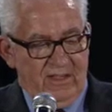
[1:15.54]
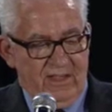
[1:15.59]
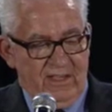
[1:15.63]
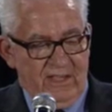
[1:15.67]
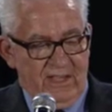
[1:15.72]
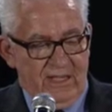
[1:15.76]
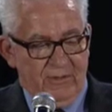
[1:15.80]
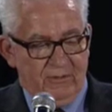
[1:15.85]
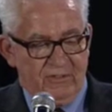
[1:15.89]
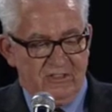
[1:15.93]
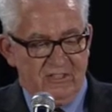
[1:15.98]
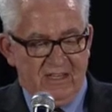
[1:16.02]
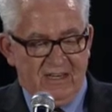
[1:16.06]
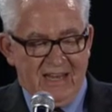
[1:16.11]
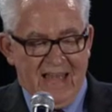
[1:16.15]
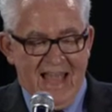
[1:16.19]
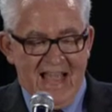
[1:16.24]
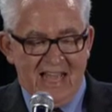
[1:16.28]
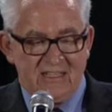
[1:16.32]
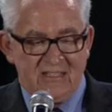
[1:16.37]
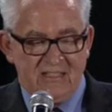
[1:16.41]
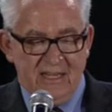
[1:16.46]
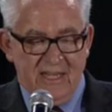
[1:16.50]
It was the
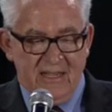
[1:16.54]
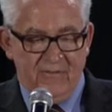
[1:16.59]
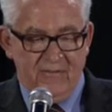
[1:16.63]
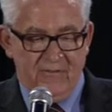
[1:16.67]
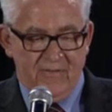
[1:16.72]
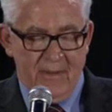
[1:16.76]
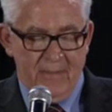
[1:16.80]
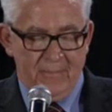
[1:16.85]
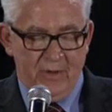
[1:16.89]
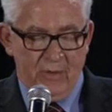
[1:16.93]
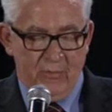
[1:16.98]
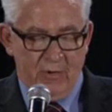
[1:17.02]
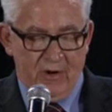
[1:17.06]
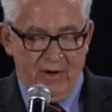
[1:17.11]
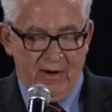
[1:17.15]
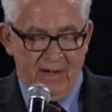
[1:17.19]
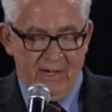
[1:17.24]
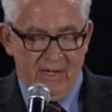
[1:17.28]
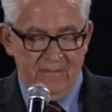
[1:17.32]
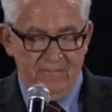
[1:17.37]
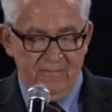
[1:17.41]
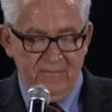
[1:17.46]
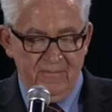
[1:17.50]
last day of
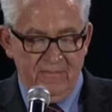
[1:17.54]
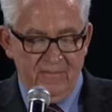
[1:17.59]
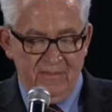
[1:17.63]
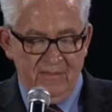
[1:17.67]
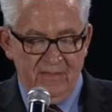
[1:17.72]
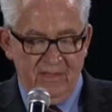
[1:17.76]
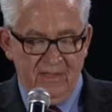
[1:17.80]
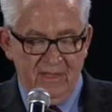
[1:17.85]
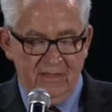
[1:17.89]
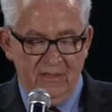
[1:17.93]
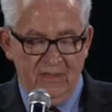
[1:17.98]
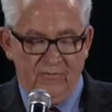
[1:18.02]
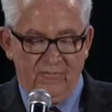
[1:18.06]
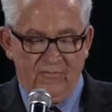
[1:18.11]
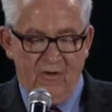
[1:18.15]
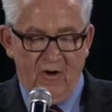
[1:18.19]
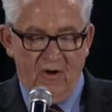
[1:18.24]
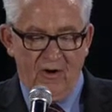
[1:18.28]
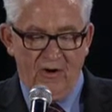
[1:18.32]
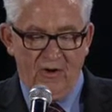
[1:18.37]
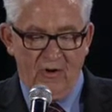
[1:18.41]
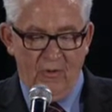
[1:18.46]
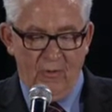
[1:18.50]
February in the
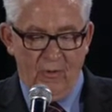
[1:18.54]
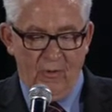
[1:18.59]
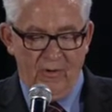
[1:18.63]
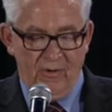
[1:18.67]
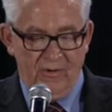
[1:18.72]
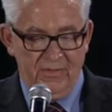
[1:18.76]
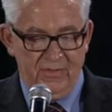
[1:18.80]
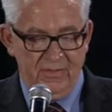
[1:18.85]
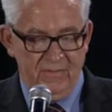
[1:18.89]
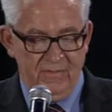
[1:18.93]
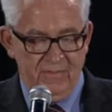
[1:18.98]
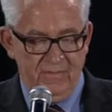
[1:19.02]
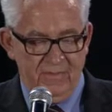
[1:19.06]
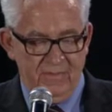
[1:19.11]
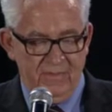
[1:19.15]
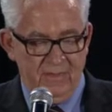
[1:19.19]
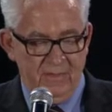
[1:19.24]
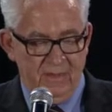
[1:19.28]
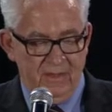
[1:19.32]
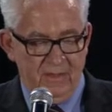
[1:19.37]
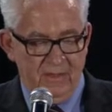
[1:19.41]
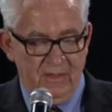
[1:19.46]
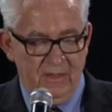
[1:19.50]
far north.
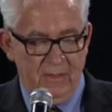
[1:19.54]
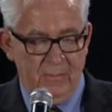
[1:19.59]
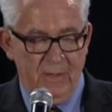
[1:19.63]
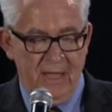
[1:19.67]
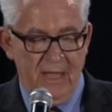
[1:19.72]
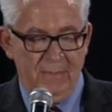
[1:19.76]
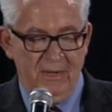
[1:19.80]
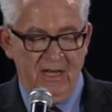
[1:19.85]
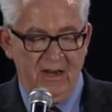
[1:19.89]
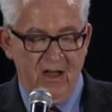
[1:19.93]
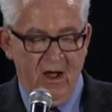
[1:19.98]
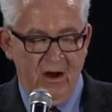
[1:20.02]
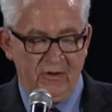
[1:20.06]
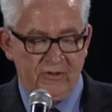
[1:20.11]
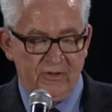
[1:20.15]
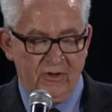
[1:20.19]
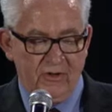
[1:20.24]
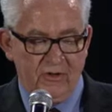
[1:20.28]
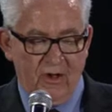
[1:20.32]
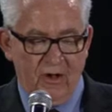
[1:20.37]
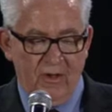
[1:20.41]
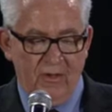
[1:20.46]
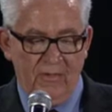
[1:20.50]
The baby doctor
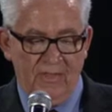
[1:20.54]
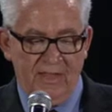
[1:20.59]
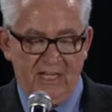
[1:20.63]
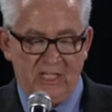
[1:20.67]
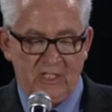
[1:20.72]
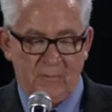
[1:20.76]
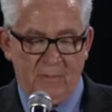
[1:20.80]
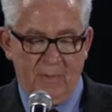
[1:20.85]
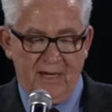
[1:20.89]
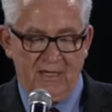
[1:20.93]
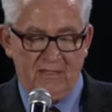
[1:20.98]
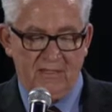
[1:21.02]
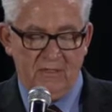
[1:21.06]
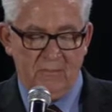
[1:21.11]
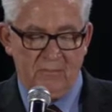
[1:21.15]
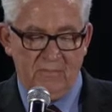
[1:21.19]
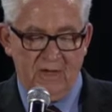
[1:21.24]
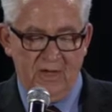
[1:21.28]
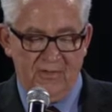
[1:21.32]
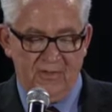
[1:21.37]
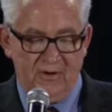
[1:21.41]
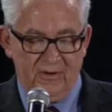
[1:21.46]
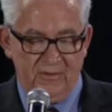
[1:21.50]
called the expectant
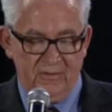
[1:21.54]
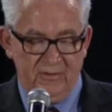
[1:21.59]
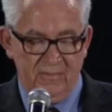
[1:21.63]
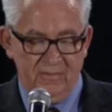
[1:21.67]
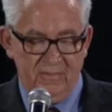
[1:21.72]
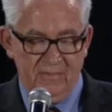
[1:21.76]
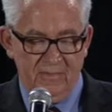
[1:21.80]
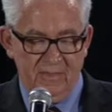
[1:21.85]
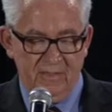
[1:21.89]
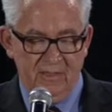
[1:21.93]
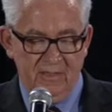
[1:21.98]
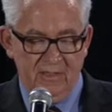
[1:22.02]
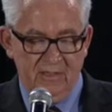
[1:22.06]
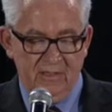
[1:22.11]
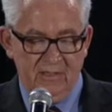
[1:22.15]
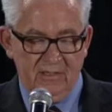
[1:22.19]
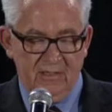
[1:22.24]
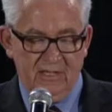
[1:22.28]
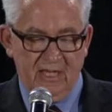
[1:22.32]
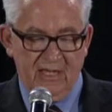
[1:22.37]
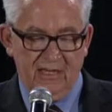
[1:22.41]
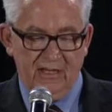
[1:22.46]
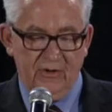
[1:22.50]
mother,
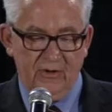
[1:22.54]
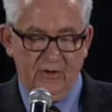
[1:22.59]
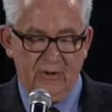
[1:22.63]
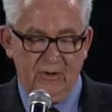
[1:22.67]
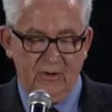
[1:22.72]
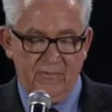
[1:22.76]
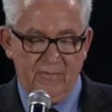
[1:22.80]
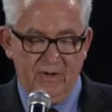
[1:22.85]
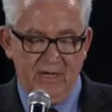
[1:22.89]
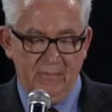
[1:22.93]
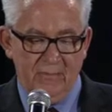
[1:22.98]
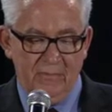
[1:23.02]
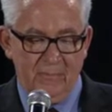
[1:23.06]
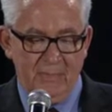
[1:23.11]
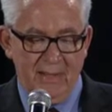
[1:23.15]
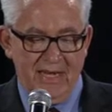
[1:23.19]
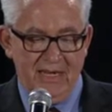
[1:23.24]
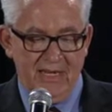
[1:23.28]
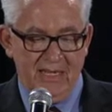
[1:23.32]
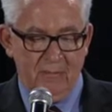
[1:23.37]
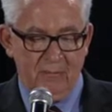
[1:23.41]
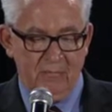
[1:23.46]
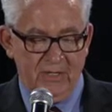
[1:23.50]
telling her of an
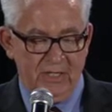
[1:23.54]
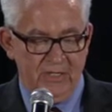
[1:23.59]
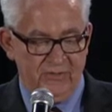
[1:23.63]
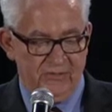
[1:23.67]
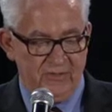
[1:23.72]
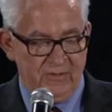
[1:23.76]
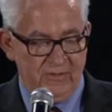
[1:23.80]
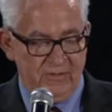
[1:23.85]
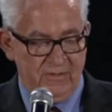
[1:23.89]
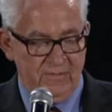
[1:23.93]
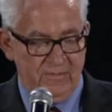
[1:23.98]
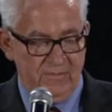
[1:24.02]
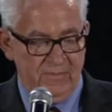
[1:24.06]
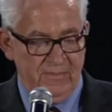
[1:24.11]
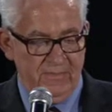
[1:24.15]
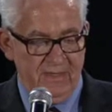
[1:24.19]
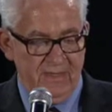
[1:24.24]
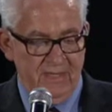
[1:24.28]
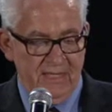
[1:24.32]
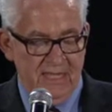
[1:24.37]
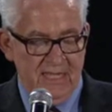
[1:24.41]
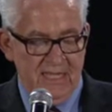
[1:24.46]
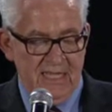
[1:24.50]
impending blizzard.
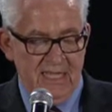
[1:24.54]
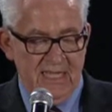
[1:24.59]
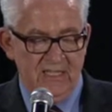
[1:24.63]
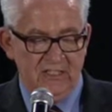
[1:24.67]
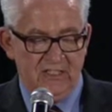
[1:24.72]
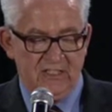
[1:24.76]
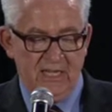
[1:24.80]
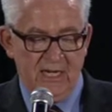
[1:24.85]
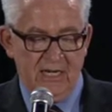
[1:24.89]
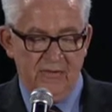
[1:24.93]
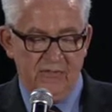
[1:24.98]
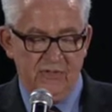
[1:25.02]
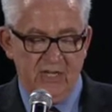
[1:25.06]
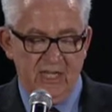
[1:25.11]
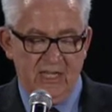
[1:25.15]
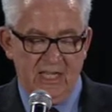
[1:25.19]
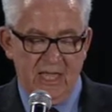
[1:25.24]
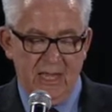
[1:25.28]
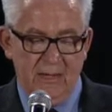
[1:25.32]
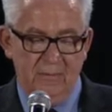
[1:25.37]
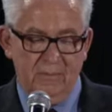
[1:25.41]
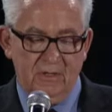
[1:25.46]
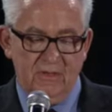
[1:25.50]
He said if she
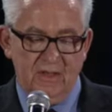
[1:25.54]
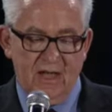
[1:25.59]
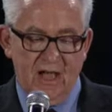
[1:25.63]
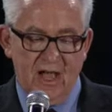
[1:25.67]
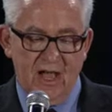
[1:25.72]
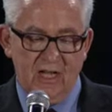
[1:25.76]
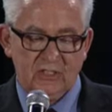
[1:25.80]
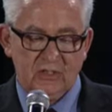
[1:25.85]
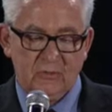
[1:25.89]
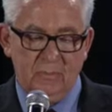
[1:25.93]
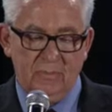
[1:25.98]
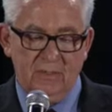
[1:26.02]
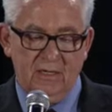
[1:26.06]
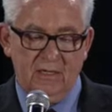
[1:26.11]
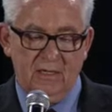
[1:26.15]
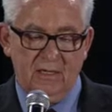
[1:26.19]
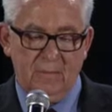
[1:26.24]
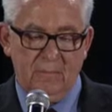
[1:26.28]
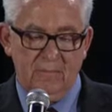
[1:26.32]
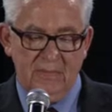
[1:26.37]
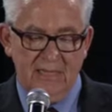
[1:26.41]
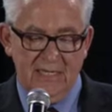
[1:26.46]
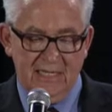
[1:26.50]
came to the hospital
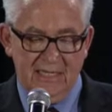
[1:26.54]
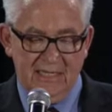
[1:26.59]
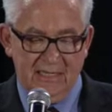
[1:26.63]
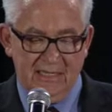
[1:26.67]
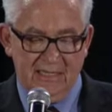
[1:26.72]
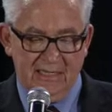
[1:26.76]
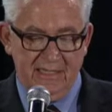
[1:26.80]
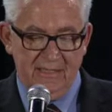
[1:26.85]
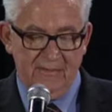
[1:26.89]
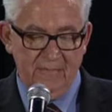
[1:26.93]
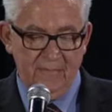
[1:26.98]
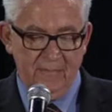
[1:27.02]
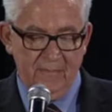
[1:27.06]
immediately,